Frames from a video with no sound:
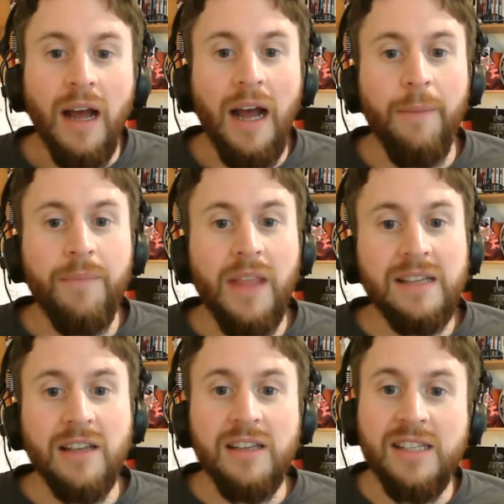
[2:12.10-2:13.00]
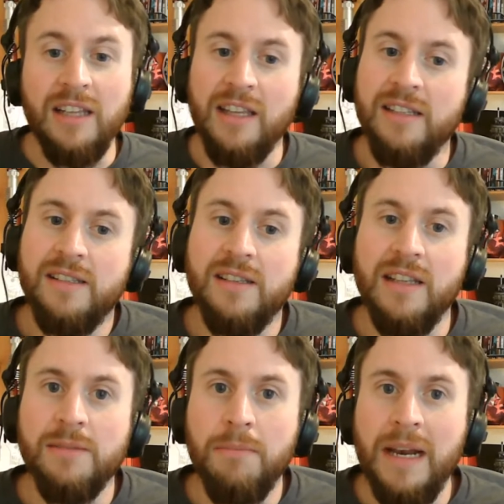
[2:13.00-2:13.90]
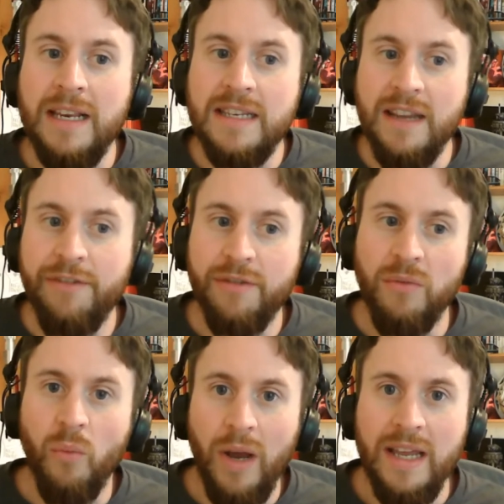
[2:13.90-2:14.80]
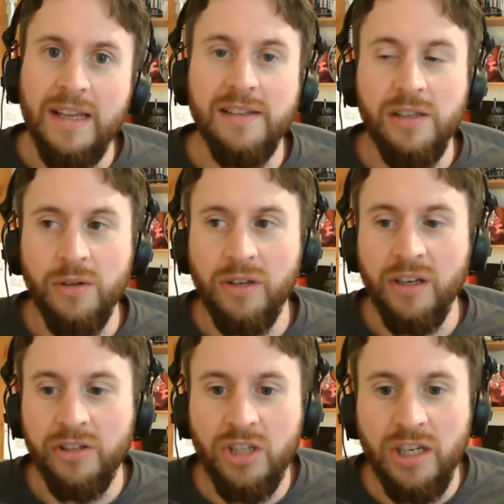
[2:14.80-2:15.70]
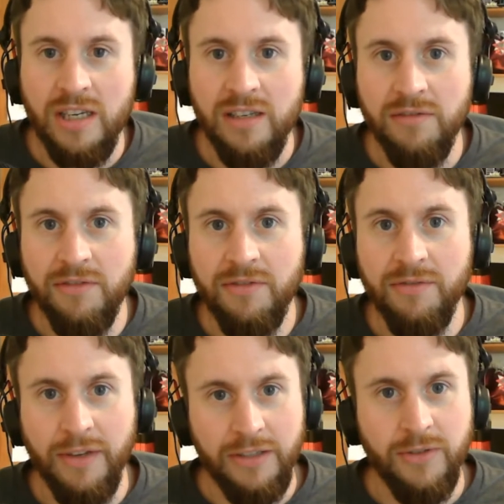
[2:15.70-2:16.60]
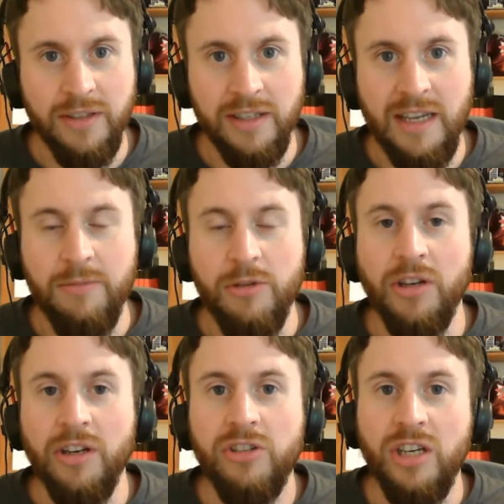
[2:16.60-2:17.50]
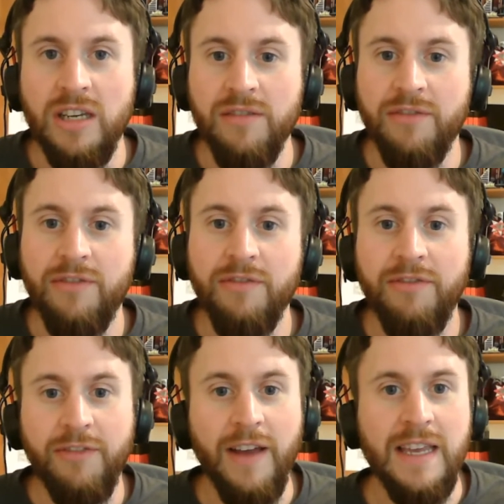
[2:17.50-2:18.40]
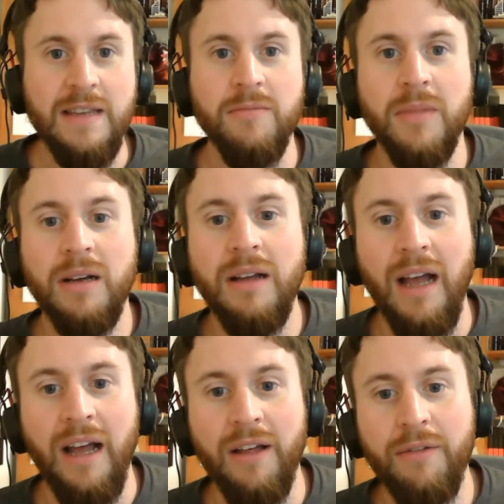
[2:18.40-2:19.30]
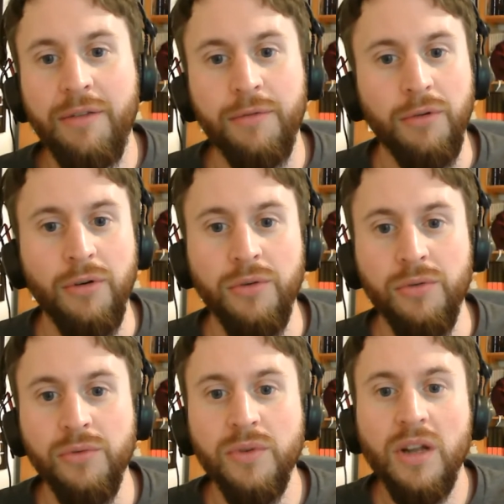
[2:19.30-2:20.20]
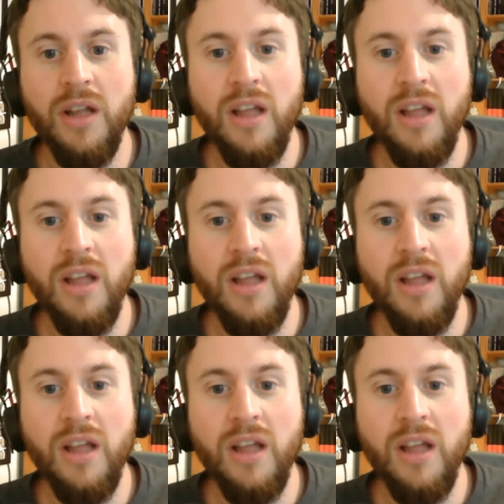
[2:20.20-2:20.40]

As I said, there's many different ways that you can achieve victory in this game. You can achieve fame through